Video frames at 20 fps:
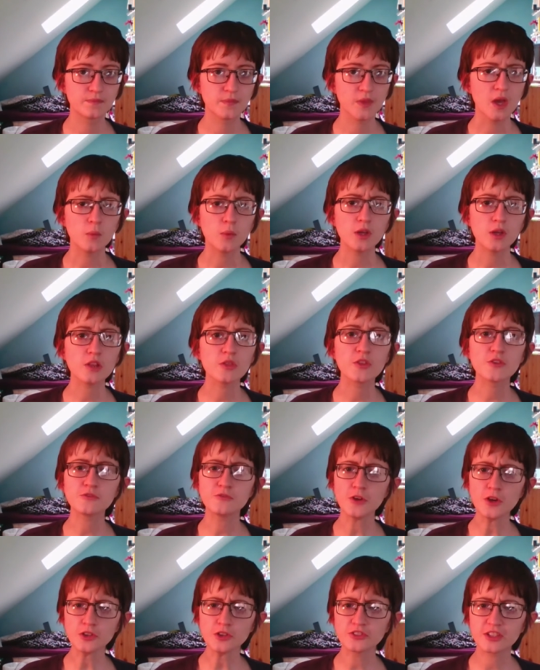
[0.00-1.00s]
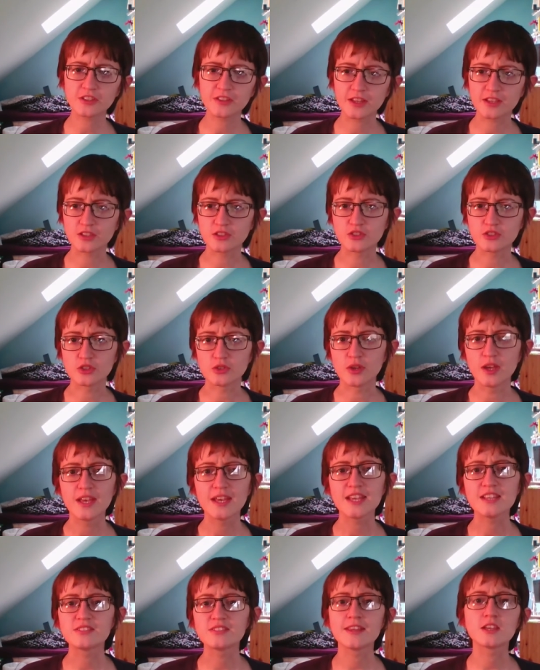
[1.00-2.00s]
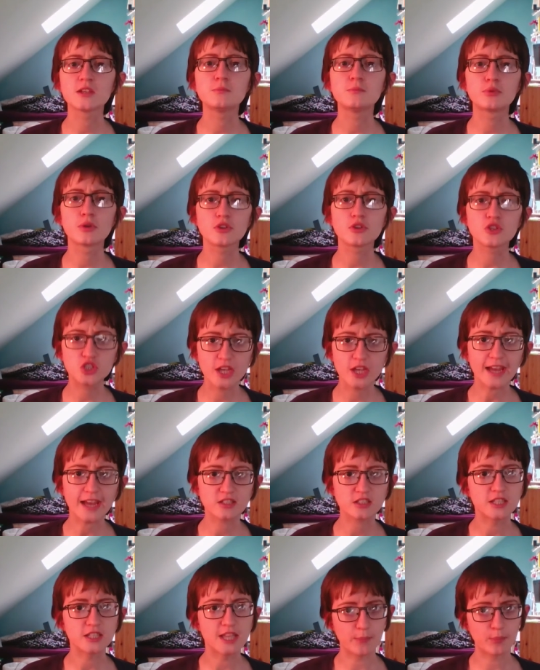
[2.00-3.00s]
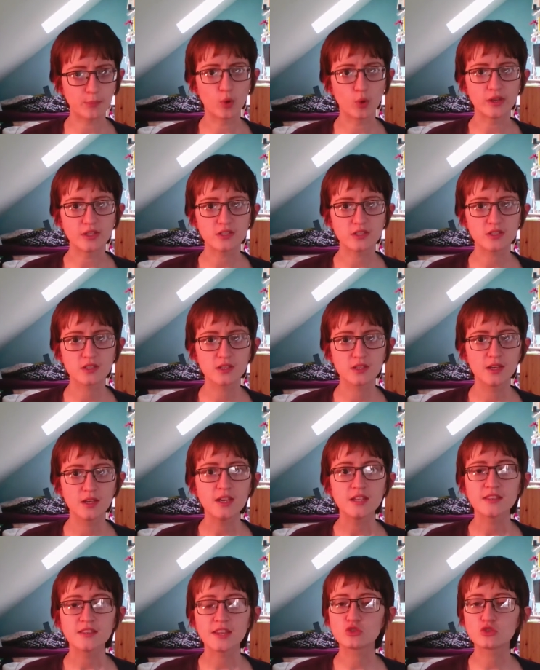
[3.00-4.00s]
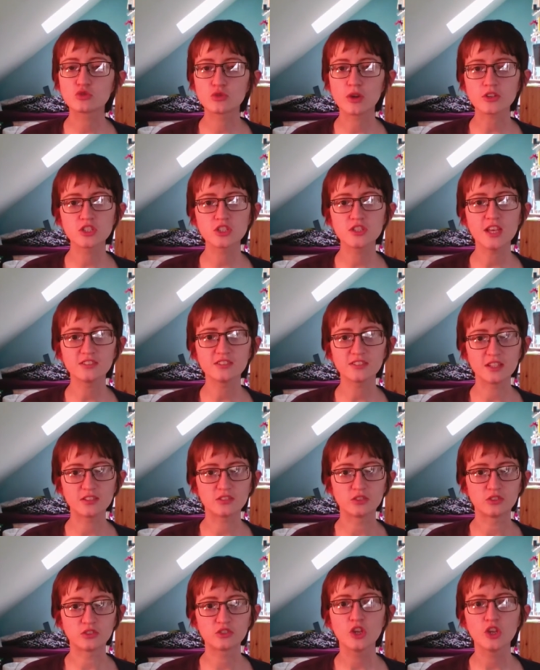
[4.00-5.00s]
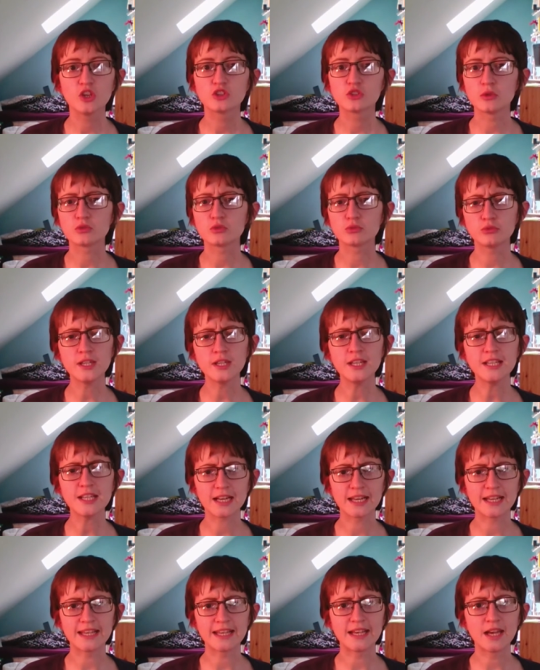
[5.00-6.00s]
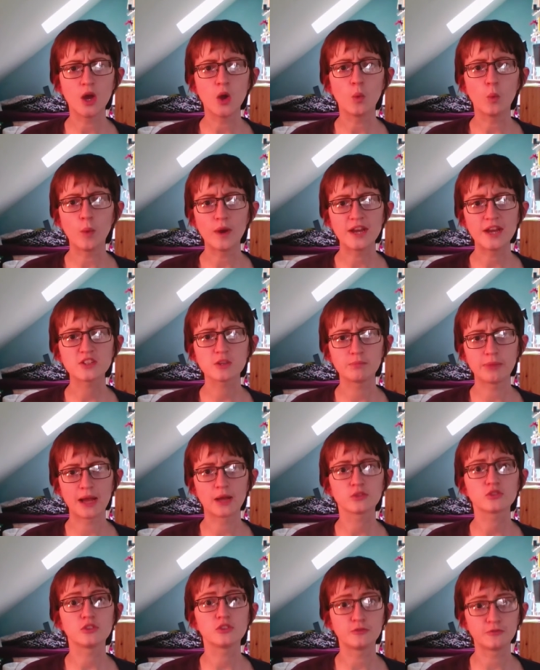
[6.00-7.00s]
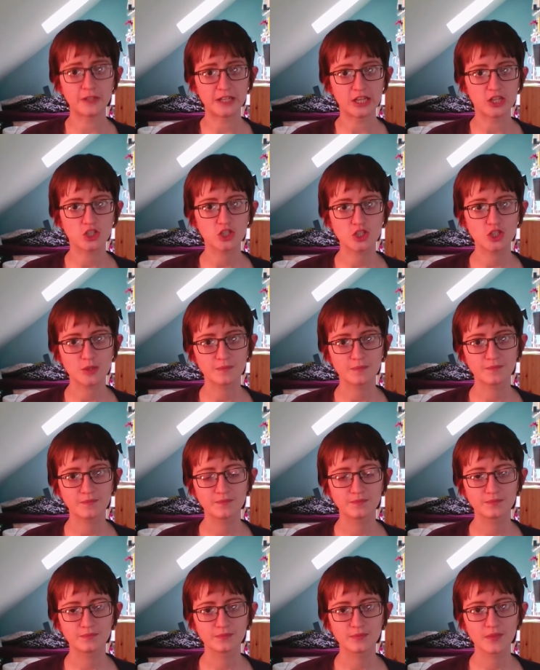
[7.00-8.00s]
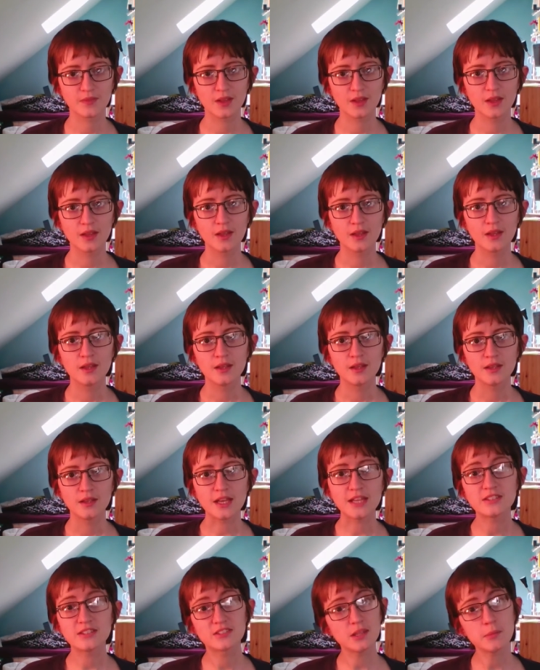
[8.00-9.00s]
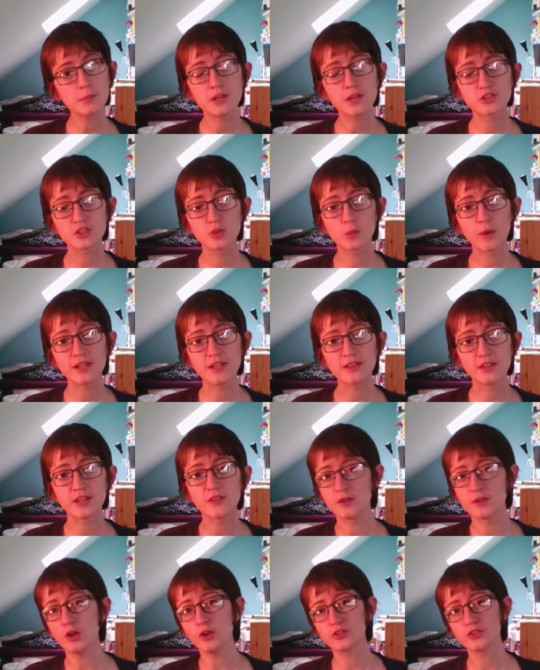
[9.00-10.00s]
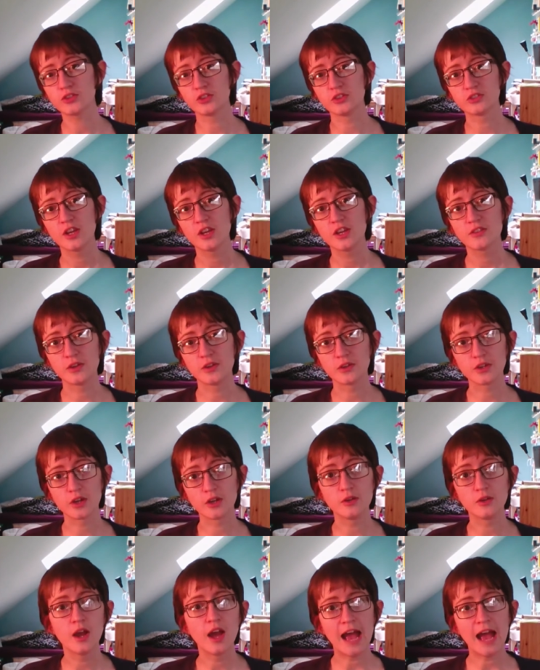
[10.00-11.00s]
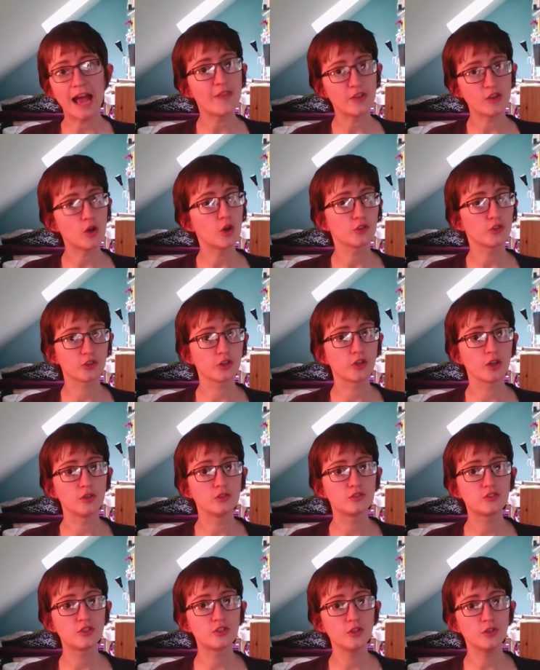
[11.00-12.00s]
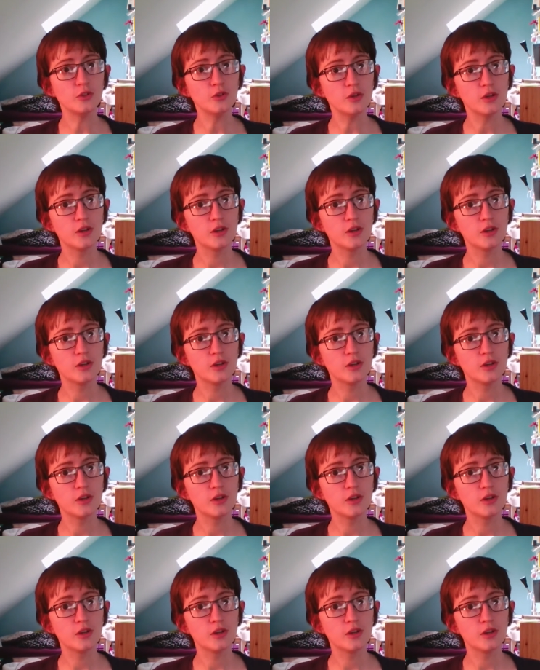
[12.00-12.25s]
Well, the first thing they can do is they can project their point. They structure their sentence so it's really clear when it's about to finish. It's similar to the way that at the Oscars, they'll go, and the Oscar goes to